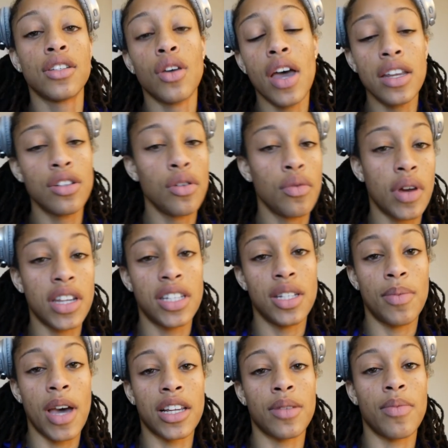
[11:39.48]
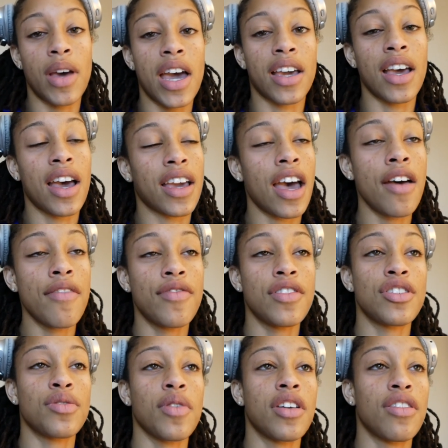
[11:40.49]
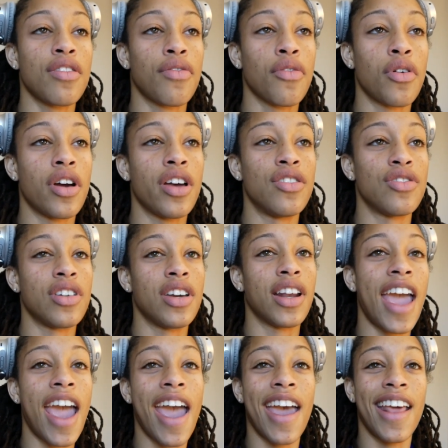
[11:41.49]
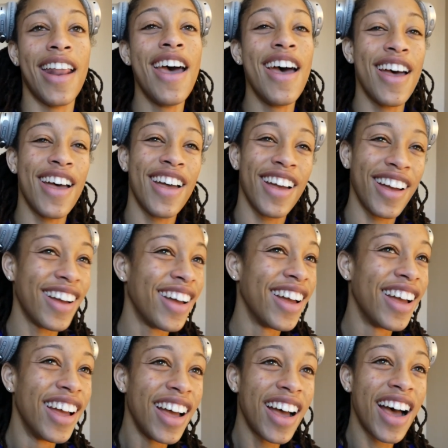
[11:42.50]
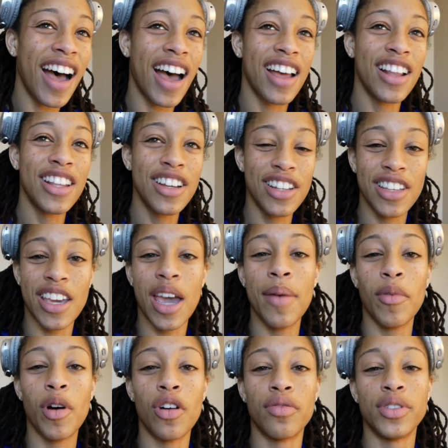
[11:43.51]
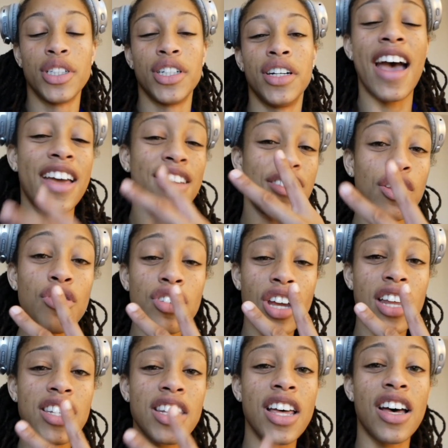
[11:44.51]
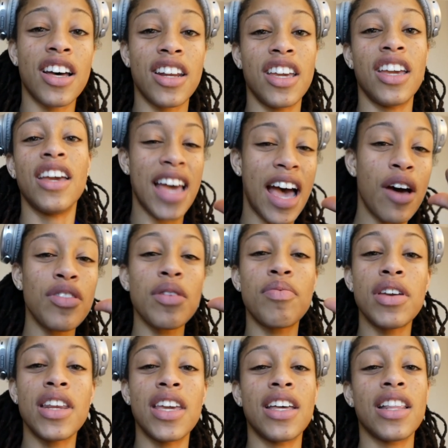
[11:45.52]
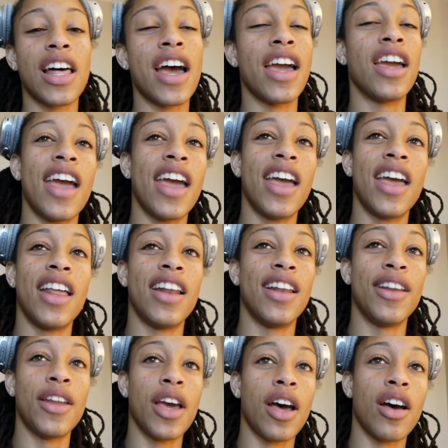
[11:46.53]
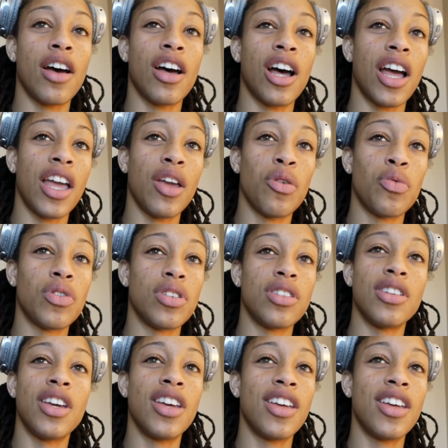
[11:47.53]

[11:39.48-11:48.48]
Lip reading: So I had two races back to back. I got finished running the 400 and I literally came over, I had two shots of honey, down the Pedialyte, and it would,